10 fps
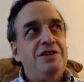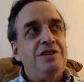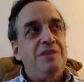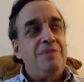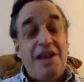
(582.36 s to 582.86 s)

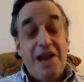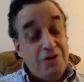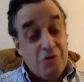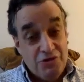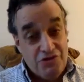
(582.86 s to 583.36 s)
it may not
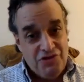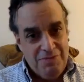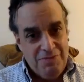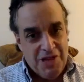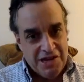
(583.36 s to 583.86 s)
always
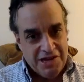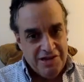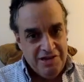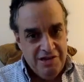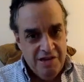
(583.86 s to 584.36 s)
seem like
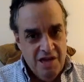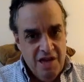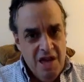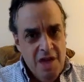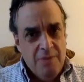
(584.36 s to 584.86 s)
it,
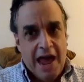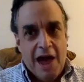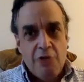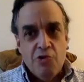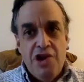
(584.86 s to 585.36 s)
but
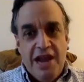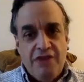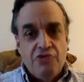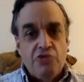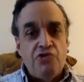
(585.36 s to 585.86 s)
our
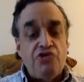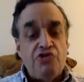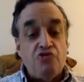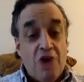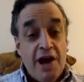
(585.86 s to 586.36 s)
natures
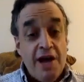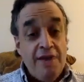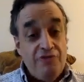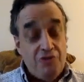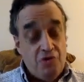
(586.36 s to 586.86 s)

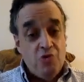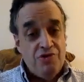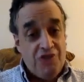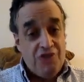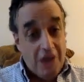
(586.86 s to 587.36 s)
strive
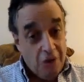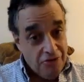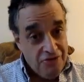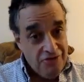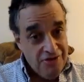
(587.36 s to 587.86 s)
towards
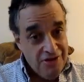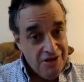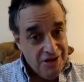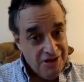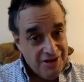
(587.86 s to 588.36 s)
health.
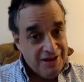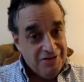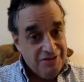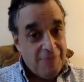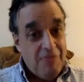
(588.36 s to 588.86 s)
Now,
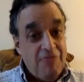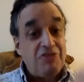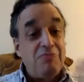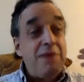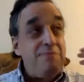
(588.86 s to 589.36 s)
some of
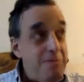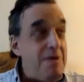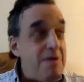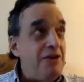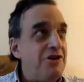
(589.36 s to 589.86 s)
us might be
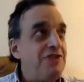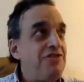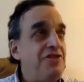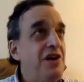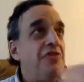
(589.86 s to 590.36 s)
better at
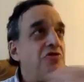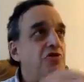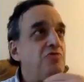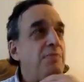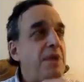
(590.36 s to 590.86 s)
than others,
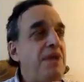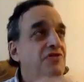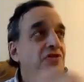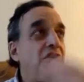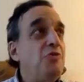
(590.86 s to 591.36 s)
but
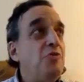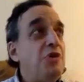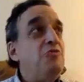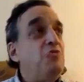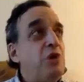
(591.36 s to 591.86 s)

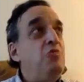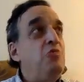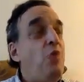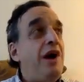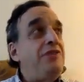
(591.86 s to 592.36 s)
basically, we
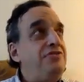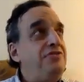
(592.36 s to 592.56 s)
want